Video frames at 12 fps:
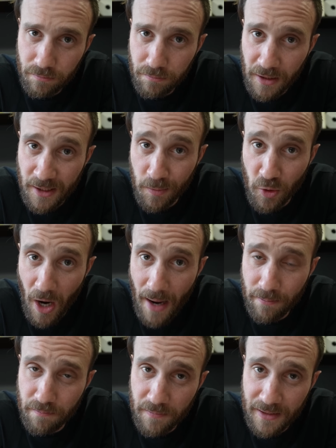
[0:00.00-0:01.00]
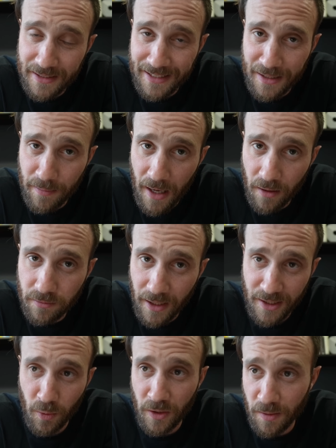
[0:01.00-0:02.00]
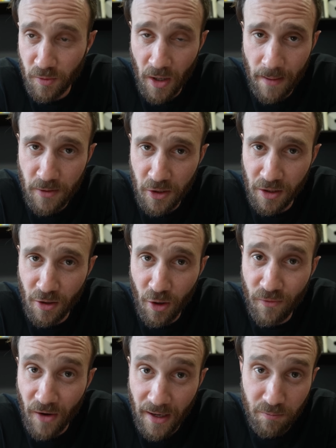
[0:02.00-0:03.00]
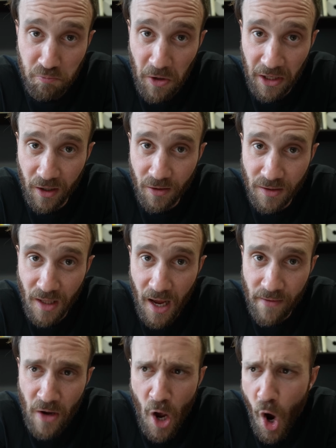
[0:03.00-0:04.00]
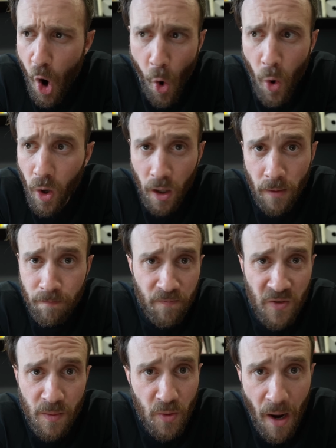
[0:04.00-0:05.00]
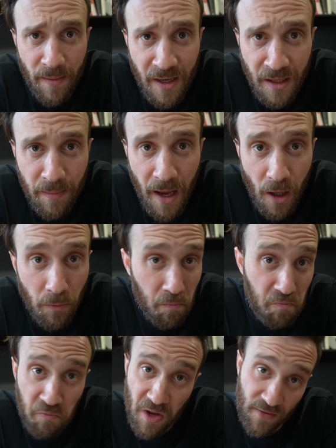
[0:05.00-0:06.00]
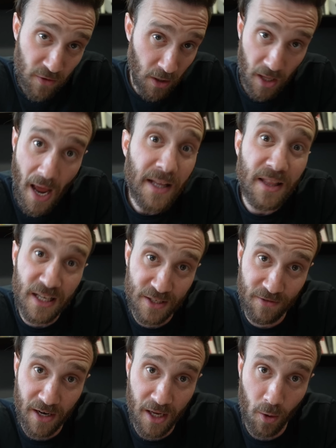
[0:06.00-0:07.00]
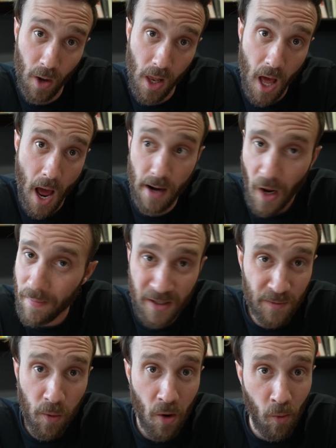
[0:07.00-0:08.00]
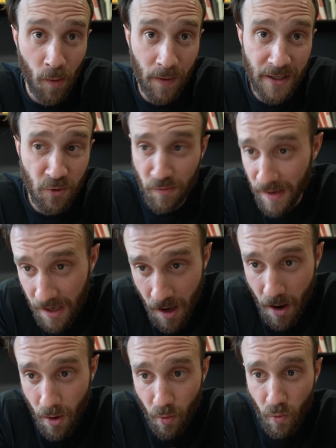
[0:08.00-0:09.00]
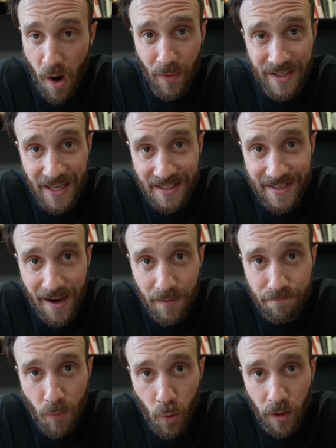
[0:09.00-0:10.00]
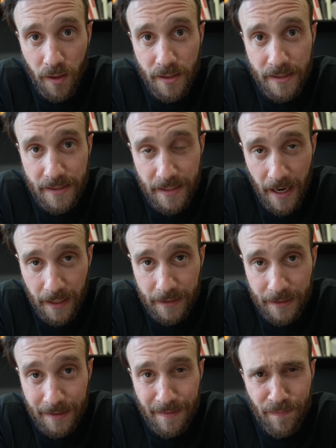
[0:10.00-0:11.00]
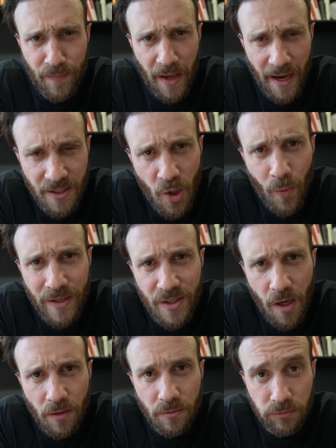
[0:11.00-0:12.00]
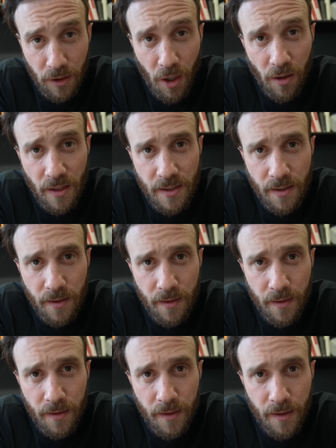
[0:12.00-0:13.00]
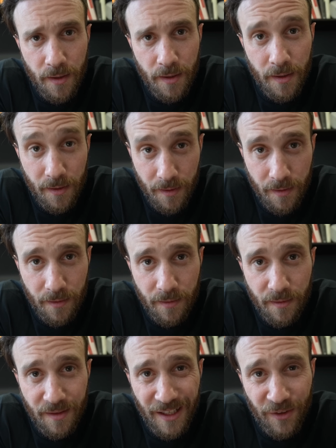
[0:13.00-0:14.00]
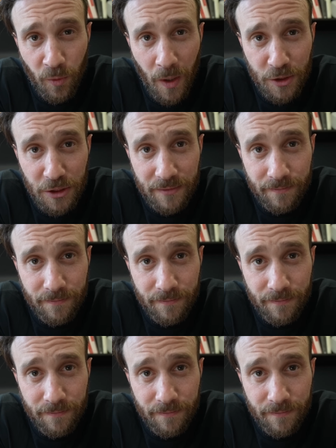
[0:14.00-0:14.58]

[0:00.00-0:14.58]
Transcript: please subscribe and ding the bell next to the word subscribe so you get notified when it goes live. Or subscribe and ding the bell if you like this video a lot. Come explore more plays with me while we test out more tech. As always, though, regardless, thanks for watching.